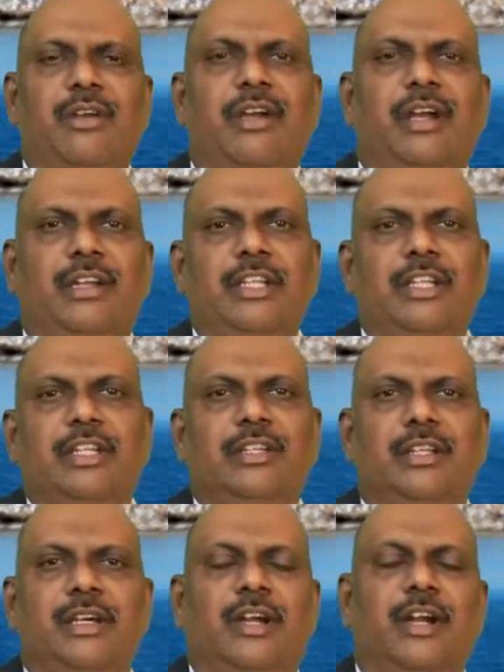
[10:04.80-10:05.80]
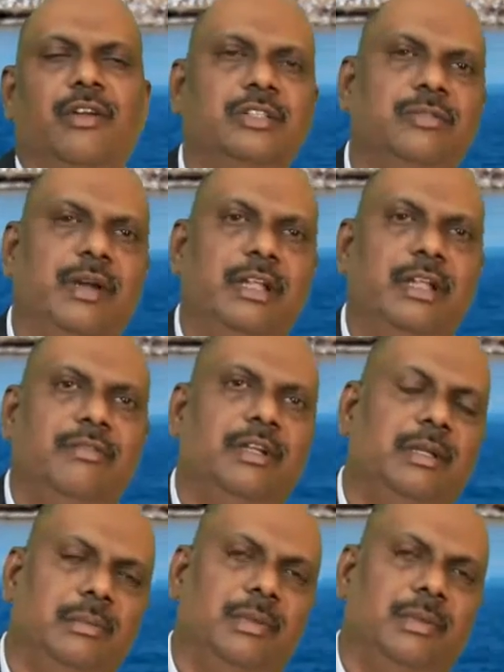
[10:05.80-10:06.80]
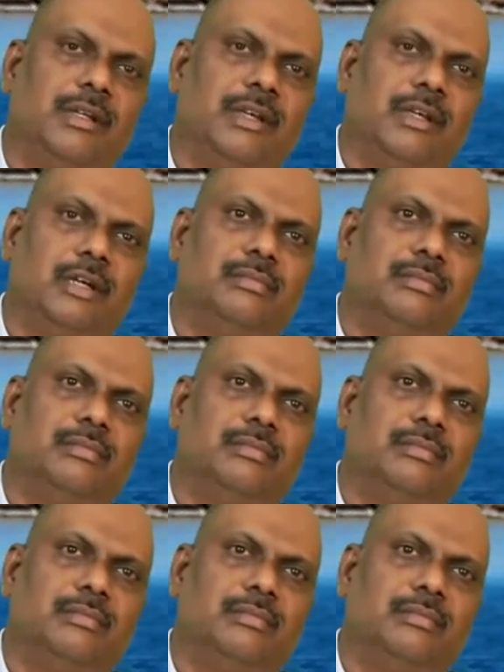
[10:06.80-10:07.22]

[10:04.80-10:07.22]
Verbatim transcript: I reached there and was waiting for the bird to come.